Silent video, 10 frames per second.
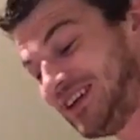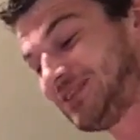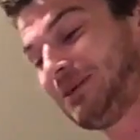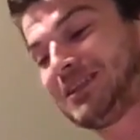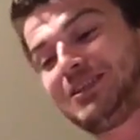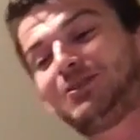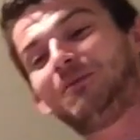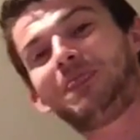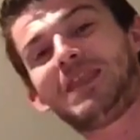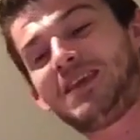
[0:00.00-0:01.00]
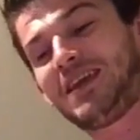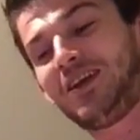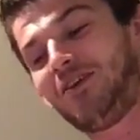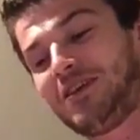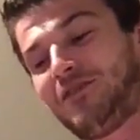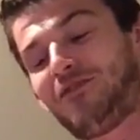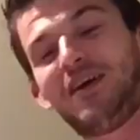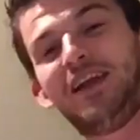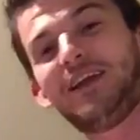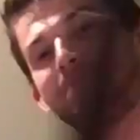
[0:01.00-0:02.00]
Especially, you can only
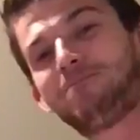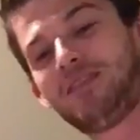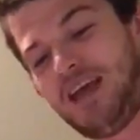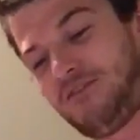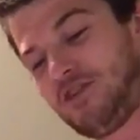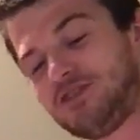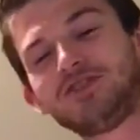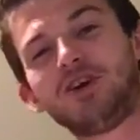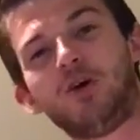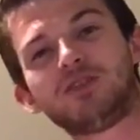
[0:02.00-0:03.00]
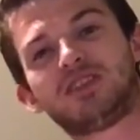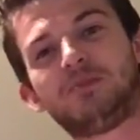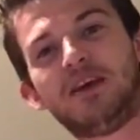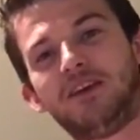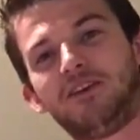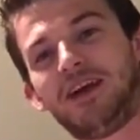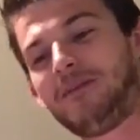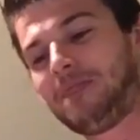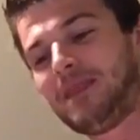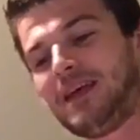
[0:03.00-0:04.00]
fit like, if you're doing the whole spin, okay,